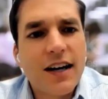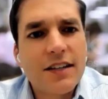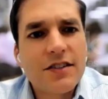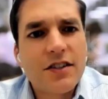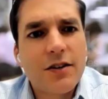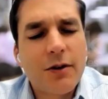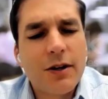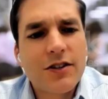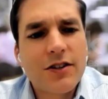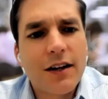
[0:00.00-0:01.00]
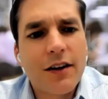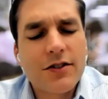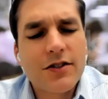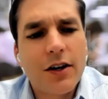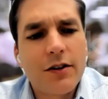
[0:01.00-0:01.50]
to ask you a question there, though.
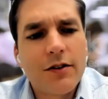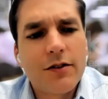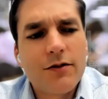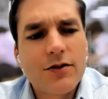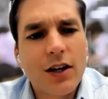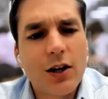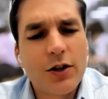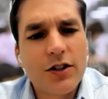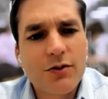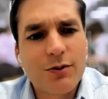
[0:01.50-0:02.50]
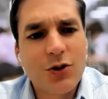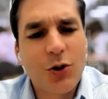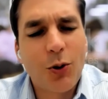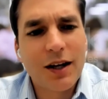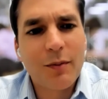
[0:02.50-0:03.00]
So Lucas was
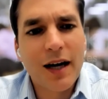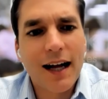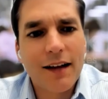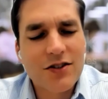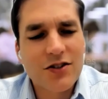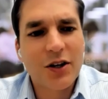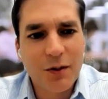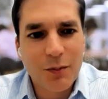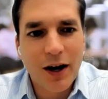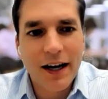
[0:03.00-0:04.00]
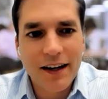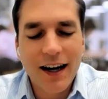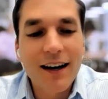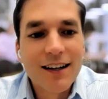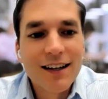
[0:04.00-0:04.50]
talking about a circuit
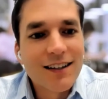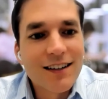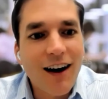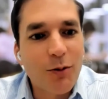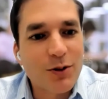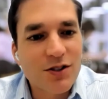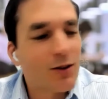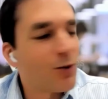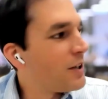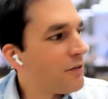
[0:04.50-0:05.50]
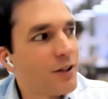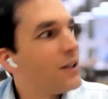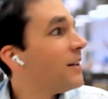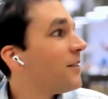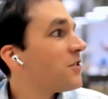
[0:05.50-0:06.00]
breaker. I was looking for
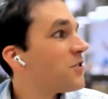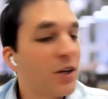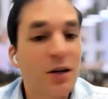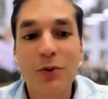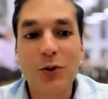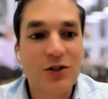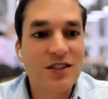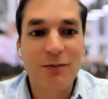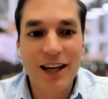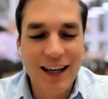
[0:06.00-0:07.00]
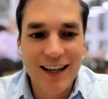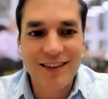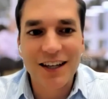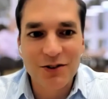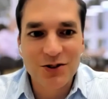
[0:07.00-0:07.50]
the circuit board somewhere here,
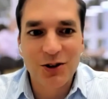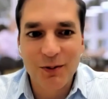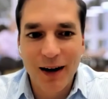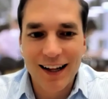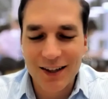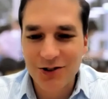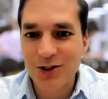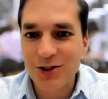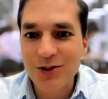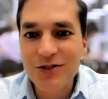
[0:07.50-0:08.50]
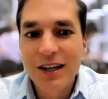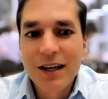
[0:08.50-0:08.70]
thinking he was talking about electricals.